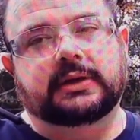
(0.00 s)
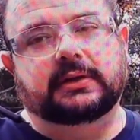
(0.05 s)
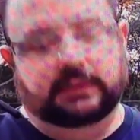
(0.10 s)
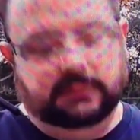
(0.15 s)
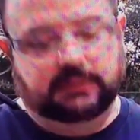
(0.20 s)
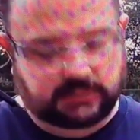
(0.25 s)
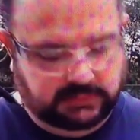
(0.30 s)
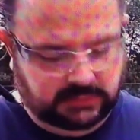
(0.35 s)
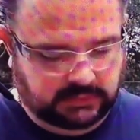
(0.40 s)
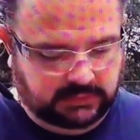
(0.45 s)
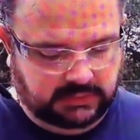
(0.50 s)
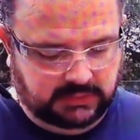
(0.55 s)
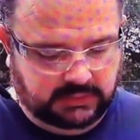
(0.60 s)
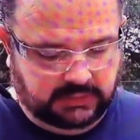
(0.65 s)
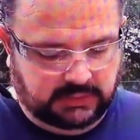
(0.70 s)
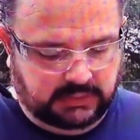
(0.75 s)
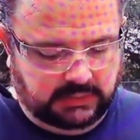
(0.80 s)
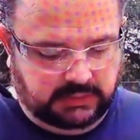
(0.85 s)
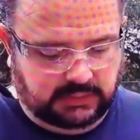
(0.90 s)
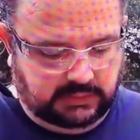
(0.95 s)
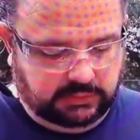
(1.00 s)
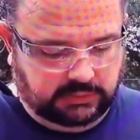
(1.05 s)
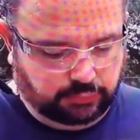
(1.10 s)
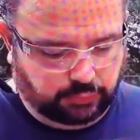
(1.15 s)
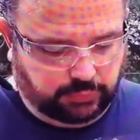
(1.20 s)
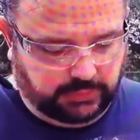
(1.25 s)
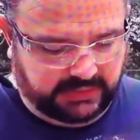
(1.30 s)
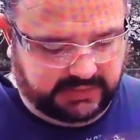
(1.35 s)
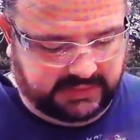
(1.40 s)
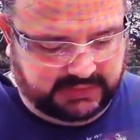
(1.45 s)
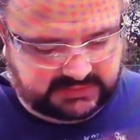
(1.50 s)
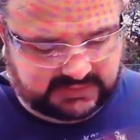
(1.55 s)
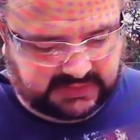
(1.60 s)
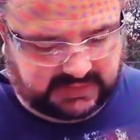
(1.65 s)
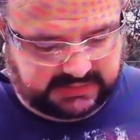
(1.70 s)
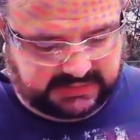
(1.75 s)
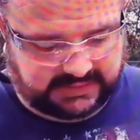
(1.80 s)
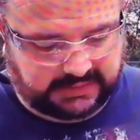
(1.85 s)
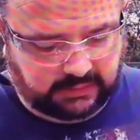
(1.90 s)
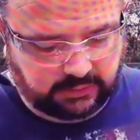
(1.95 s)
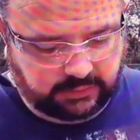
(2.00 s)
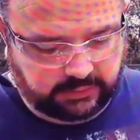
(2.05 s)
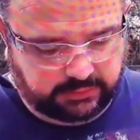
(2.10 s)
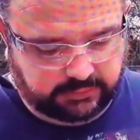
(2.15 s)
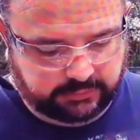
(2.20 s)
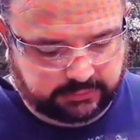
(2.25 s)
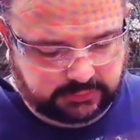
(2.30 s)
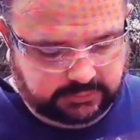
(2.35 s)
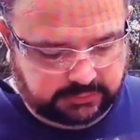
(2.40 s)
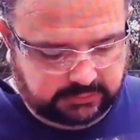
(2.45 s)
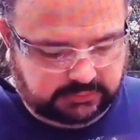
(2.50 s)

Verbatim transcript: middle, little red as I call her,